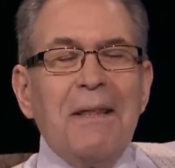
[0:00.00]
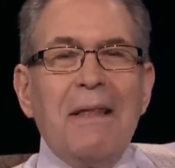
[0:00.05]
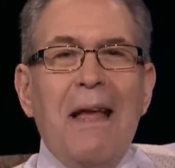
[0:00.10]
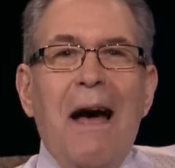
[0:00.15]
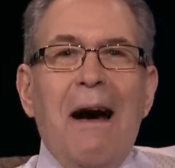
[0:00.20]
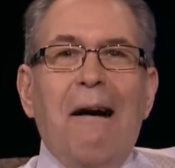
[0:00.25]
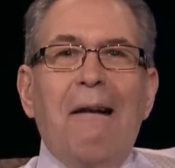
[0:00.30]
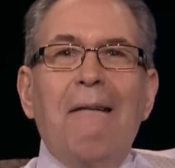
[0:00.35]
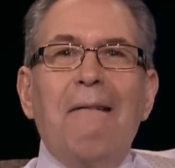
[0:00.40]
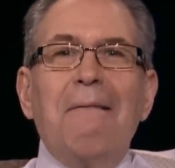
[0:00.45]

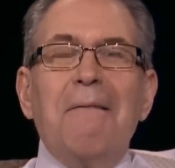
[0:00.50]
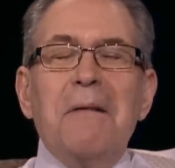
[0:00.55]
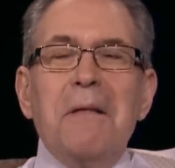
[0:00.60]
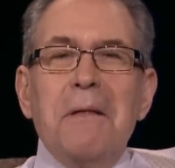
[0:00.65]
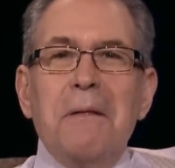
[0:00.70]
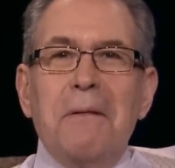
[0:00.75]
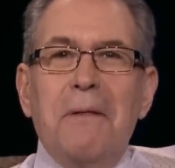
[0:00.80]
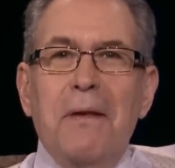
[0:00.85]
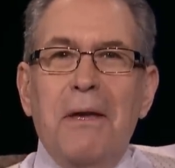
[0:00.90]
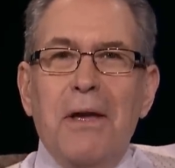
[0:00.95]
now,
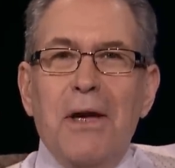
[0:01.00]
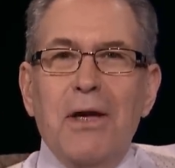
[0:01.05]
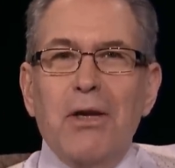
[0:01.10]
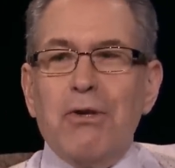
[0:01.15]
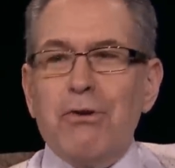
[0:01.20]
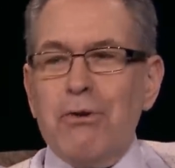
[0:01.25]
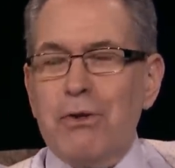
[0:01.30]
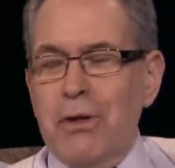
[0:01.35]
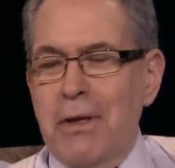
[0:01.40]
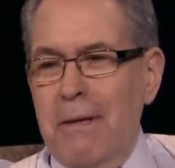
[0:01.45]
the
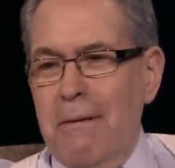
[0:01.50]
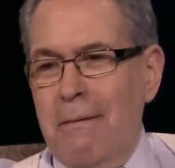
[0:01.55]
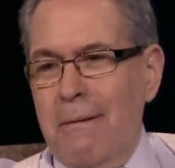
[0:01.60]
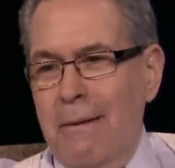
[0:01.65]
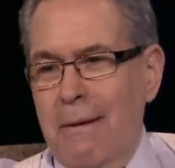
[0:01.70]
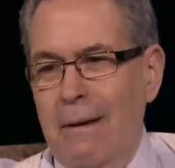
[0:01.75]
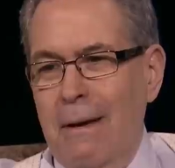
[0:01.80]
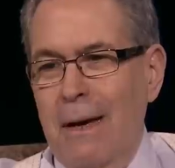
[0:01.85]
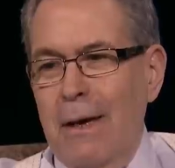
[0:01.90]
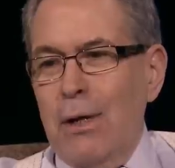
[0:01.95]
interesting
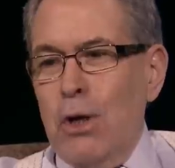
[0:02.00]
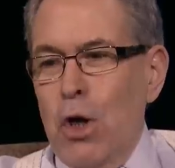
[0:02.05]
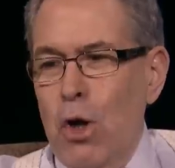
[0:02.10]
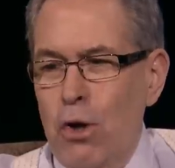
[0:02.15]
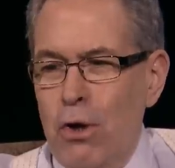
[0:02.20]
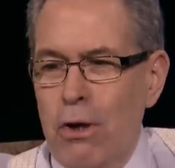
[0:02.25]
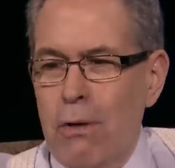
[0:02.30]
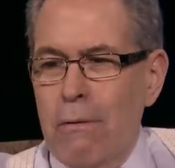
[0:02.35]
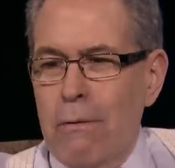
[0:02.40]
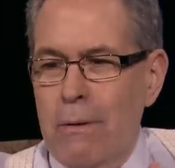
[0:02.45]
thing, I know
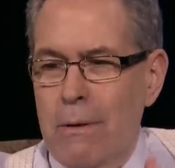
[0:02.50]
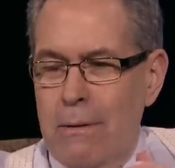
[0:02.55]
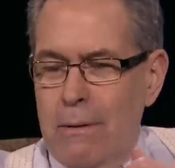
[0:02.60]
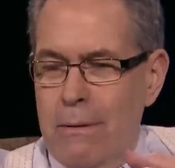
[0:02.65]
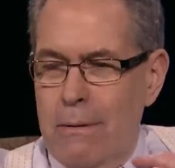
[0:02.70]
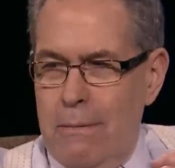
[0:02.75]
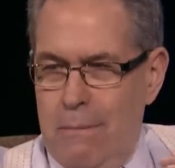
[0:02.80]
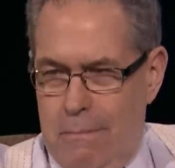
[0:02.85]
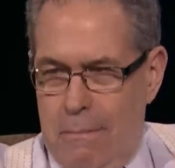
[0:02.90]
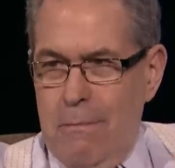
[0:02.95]
you're
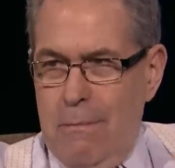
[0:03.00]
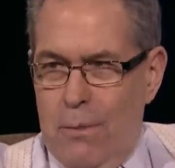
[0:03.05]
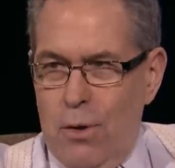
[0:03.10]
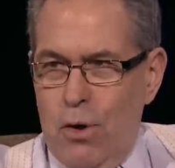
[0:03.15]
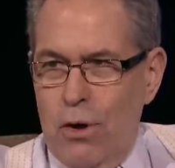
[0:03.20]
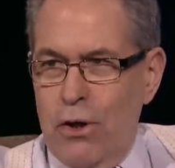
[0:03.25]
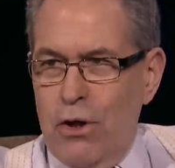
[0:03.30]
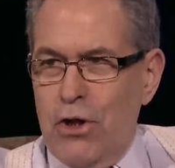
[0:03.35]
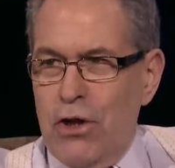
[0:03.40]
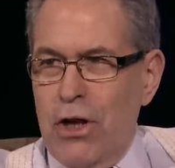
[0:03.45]
in
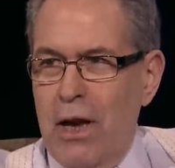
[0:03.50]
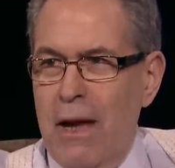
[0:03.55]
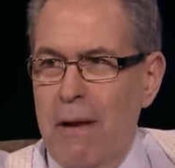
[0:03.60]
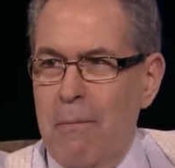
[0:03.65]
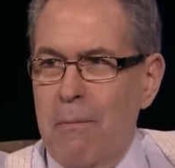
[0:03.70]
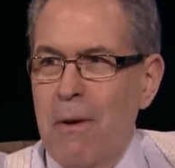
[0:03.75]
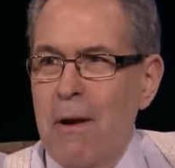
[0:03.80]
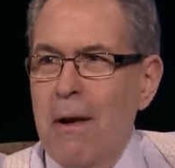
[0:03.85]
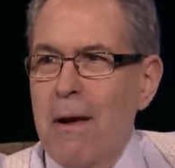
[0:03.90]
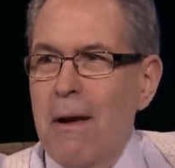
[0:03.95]
good
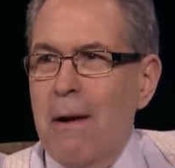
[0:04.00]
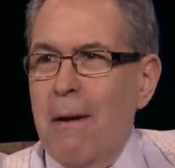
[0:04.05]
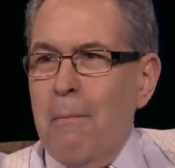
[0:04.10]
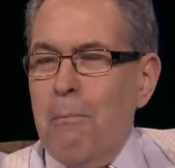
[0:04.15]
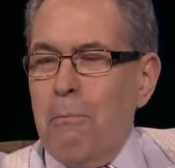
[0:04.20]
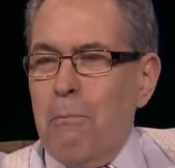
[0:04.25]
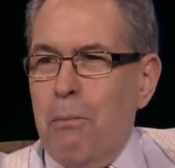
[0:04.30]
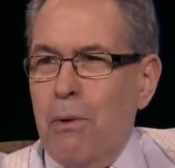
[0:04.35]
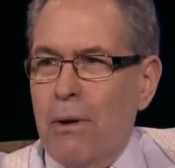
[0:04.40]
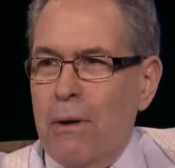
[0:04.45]
shape,
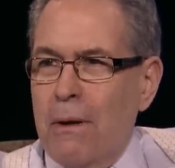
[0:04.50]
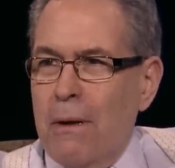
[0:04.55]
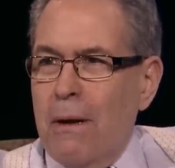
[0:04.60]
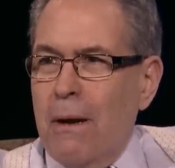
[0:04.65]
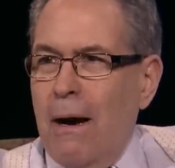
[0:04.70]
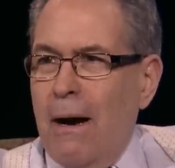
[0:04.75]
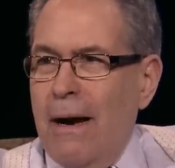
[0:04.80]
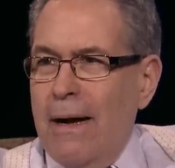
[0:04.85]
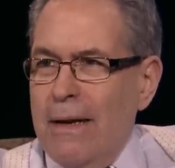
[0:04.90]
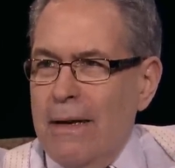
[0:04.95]
but
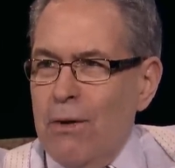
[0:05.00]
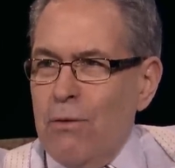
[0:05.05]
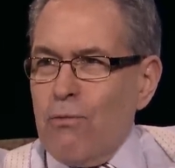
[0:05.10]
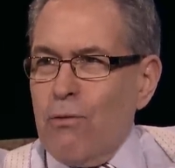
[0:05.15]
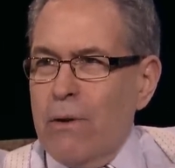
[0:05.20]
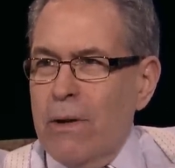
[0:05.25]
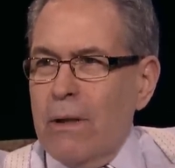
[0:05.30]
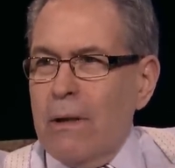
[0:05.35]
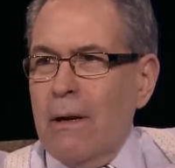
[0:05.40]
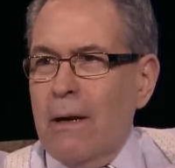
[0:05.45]
I didn't
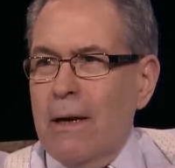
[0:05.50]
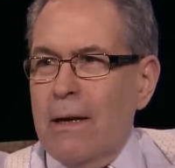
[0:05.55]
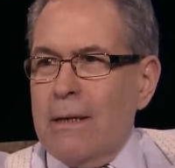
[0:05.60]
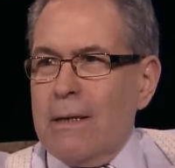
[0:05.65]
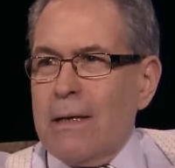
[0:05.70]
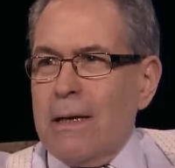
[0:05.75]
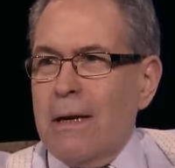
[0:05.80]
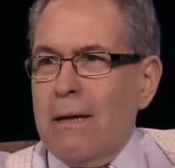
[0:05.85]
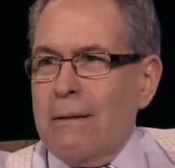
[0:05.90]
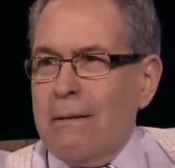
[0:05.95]

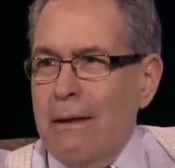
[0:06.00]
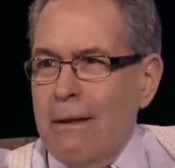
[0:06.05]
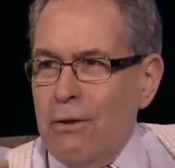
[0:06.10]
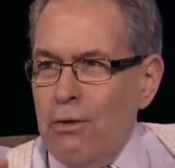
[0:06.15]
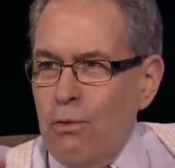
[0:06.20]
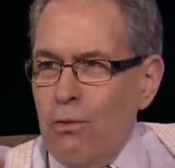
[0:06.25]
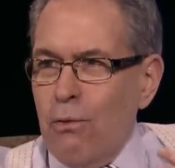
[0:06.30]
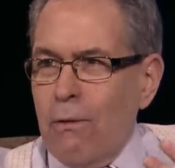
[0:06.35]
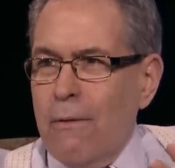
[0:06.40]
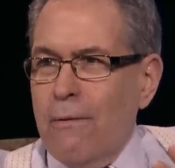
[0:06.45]
realize that
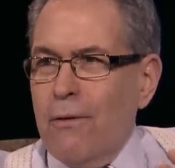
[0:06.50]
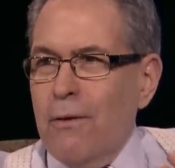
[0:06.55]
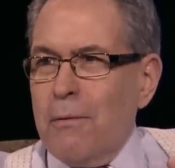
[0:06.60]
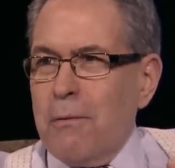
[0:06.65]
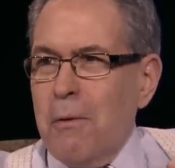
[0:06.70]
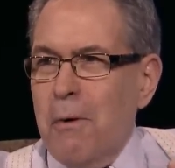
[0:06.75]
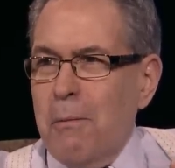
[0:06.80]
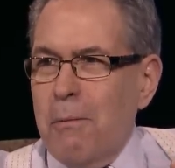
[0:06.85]
you were a football